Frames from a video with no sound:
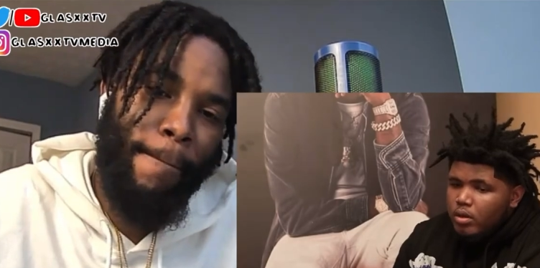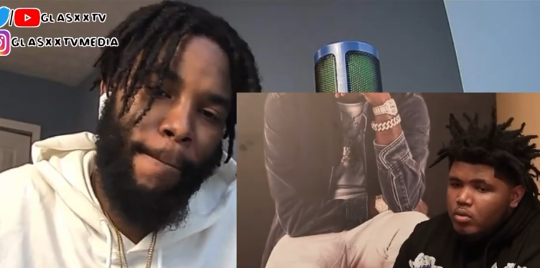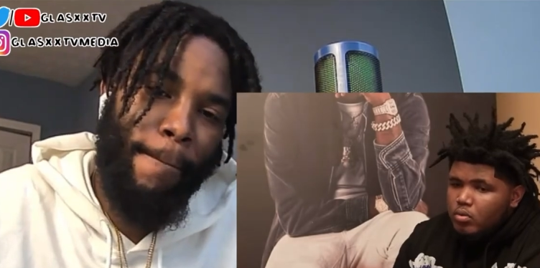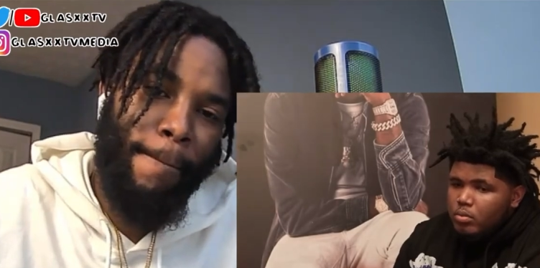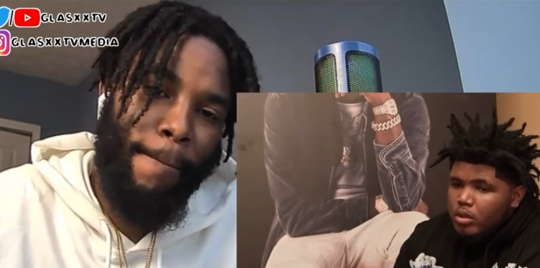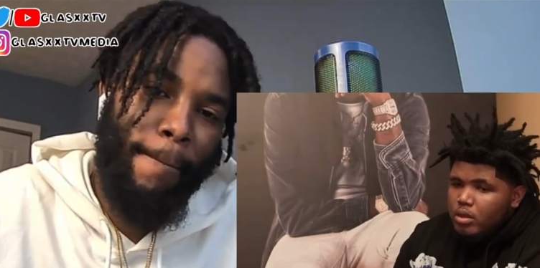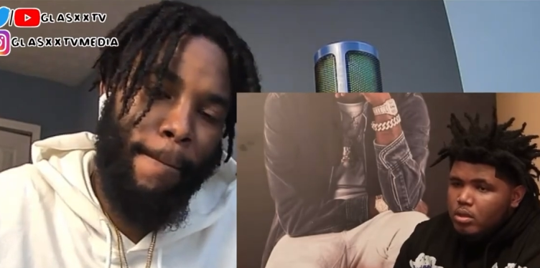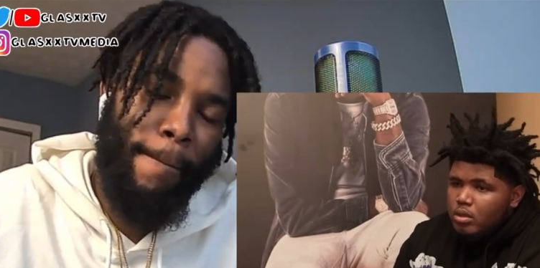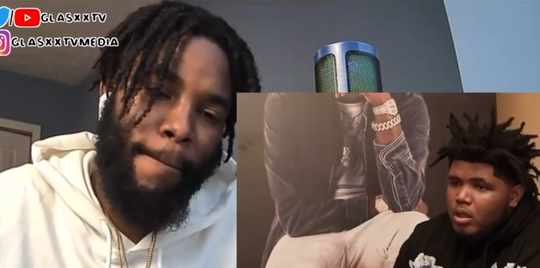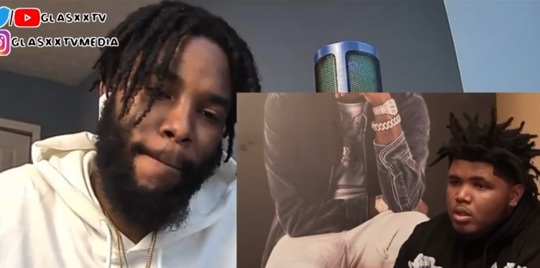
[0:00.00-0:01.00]
Speaker 1: I wasn't really
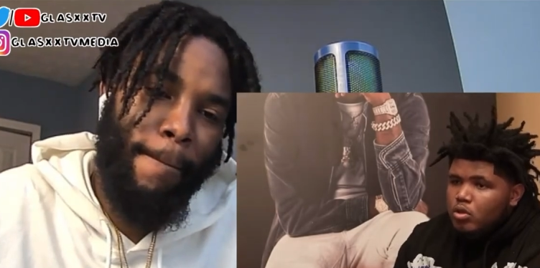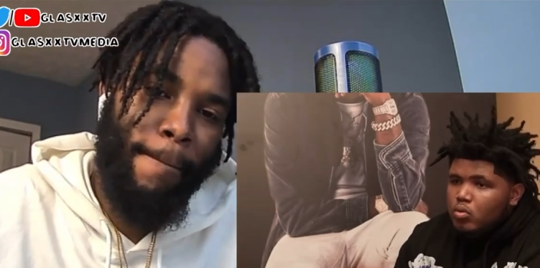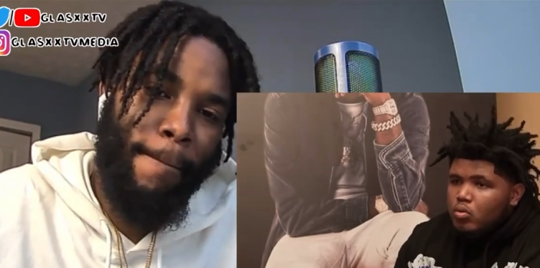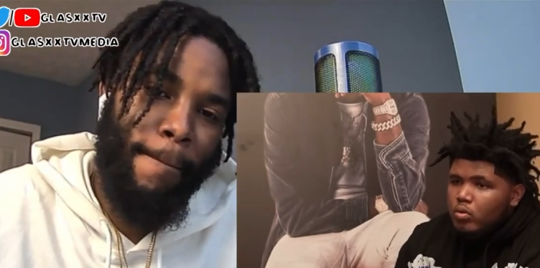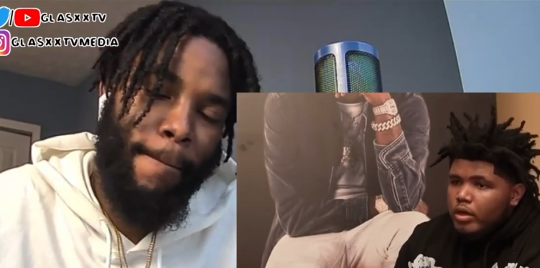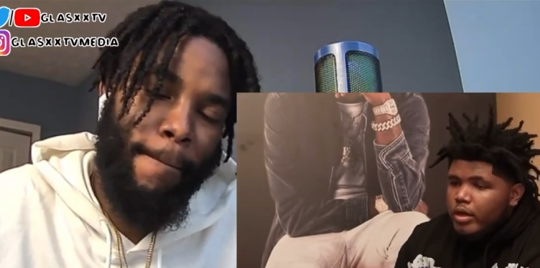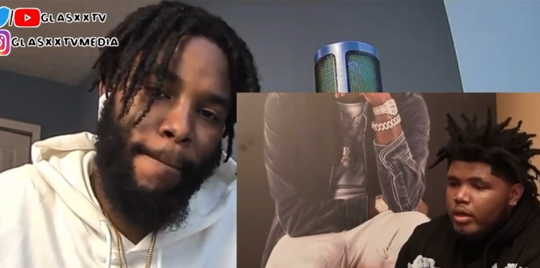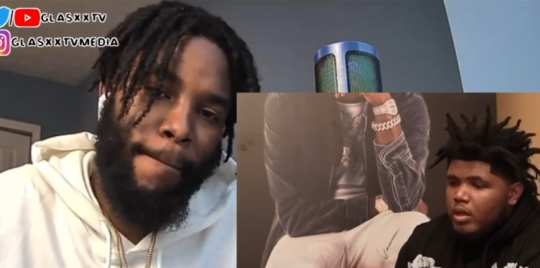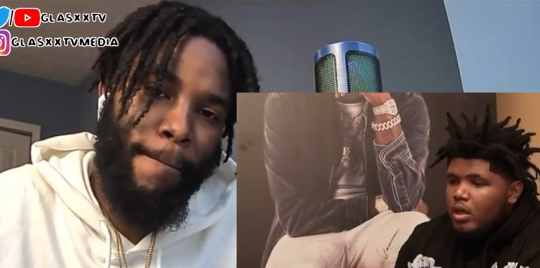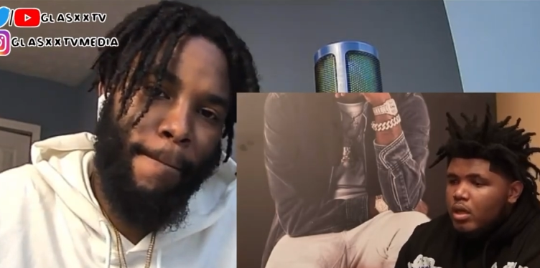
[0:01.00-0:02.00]
too much in
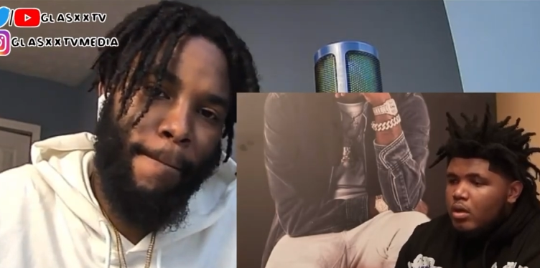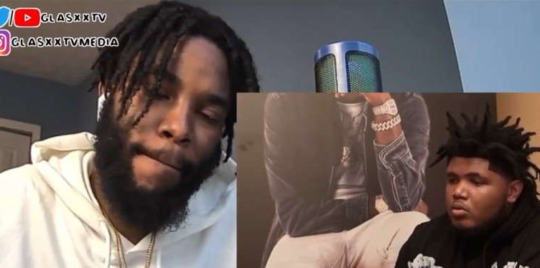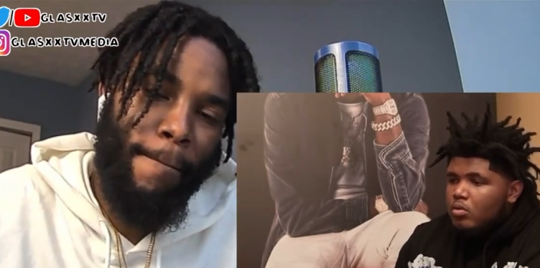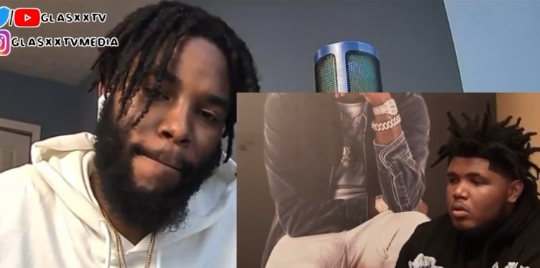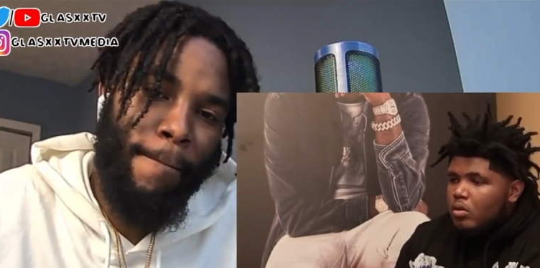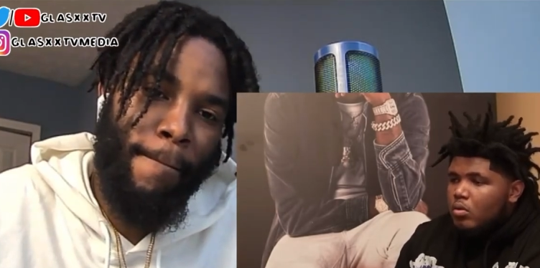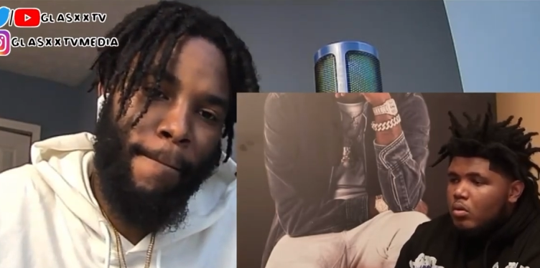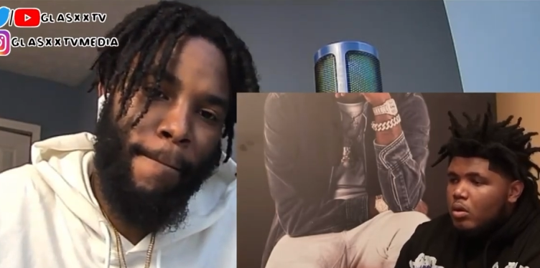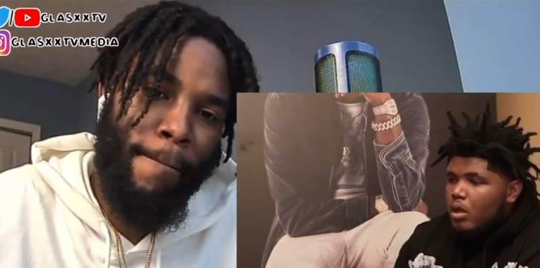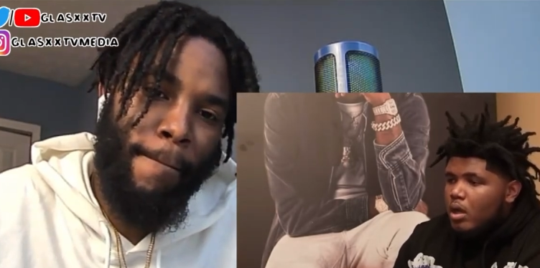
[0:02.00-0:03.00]
tune with everything that
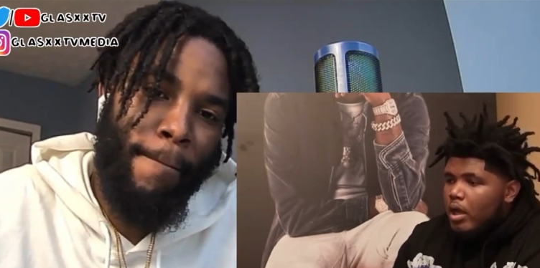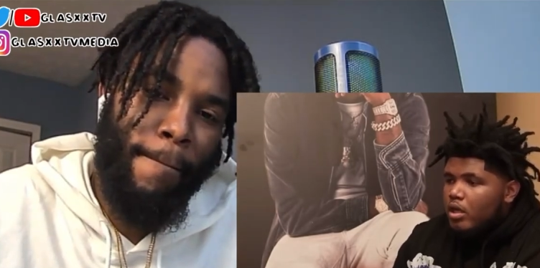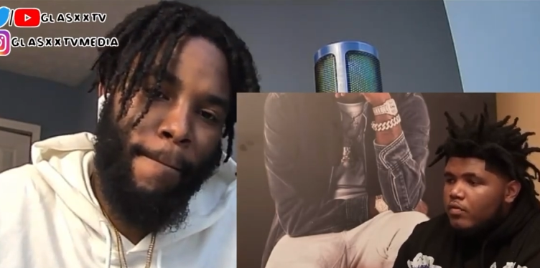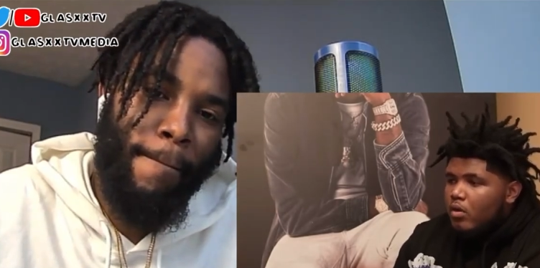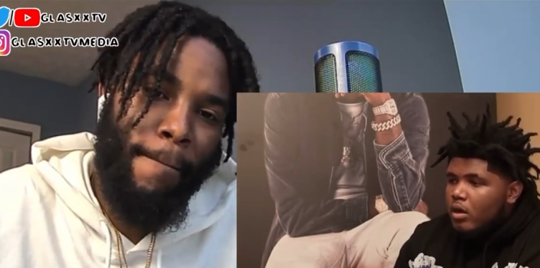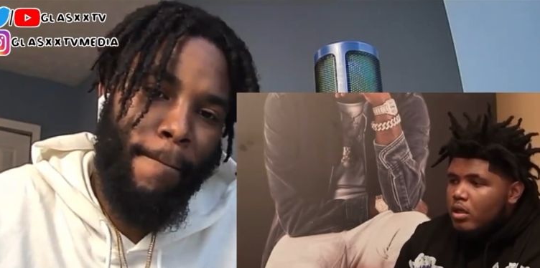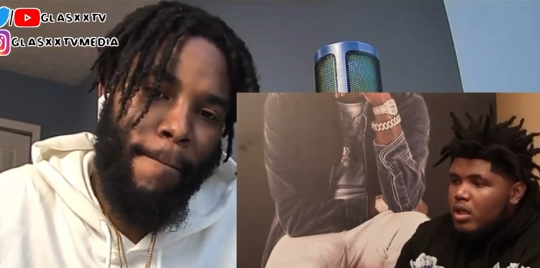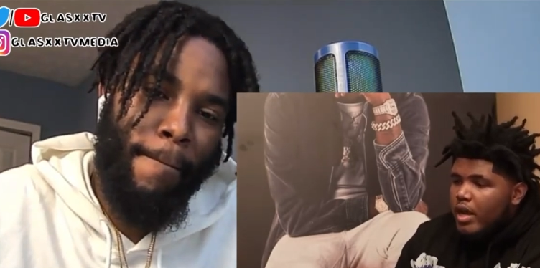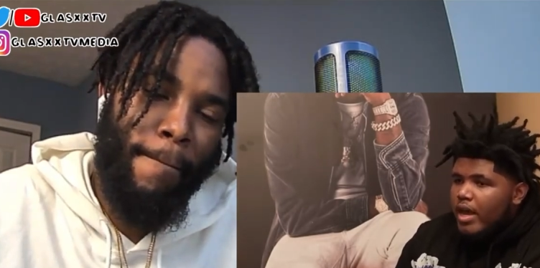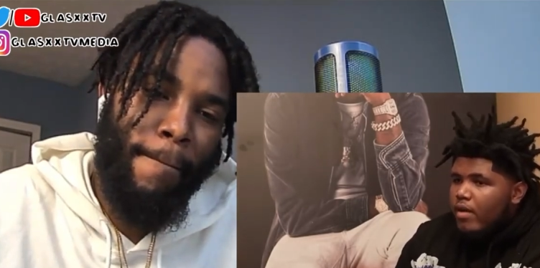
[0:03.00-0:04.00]
was going on
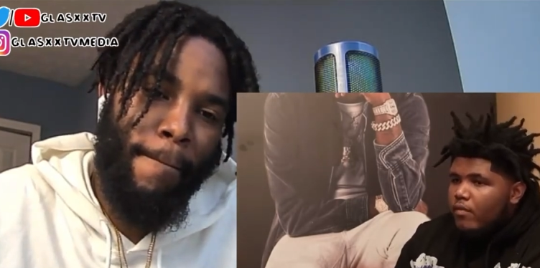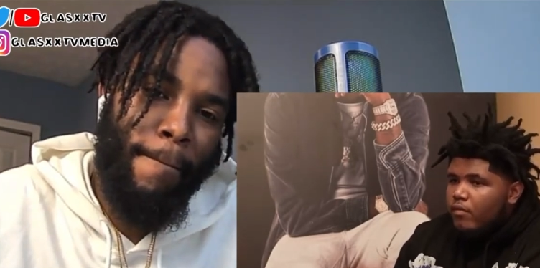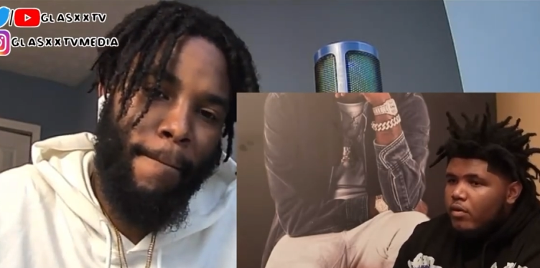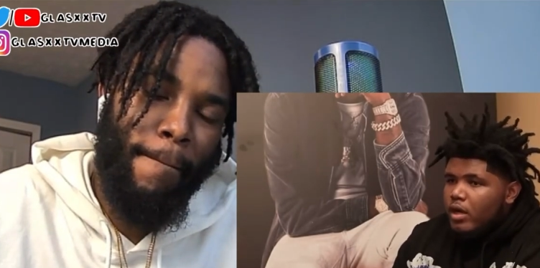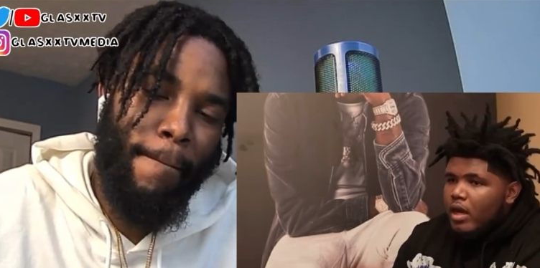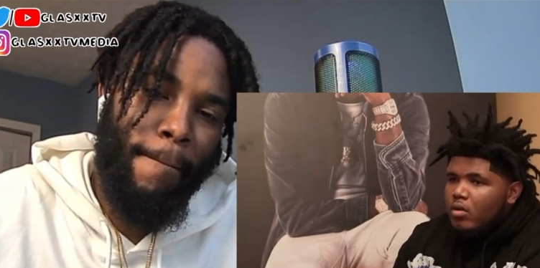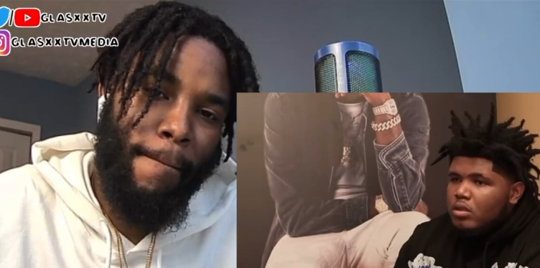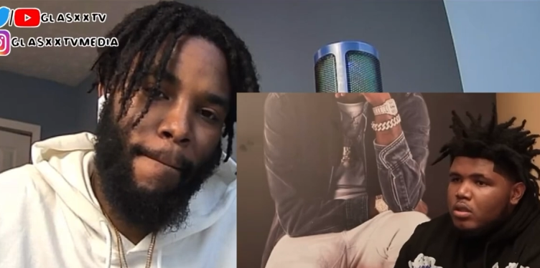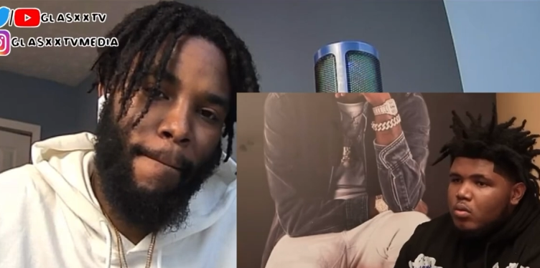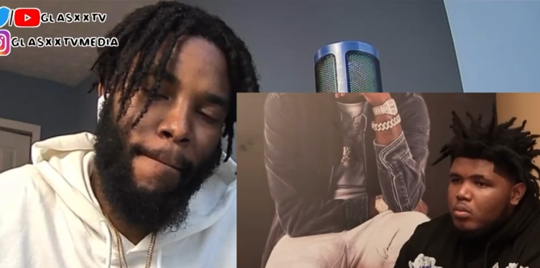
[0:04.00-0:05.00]
as far as like having
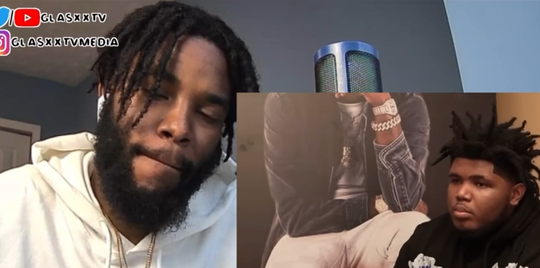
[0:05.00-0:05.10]
fun.